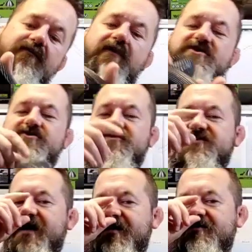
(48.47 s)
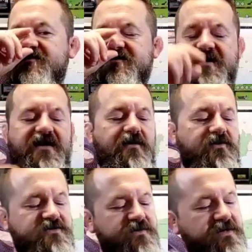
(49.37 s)
rostral scale just here,
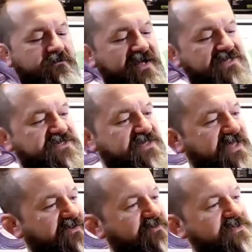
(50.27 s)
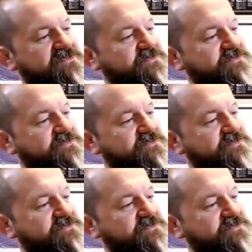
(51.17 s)
which we're going to mention later on,